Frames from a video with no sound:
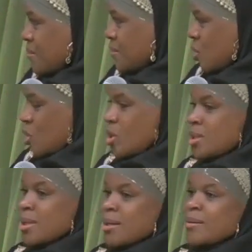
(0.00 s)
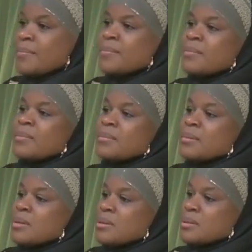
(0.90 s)
She looks at him.
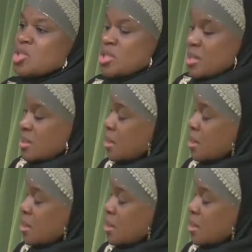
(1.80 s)
And she says,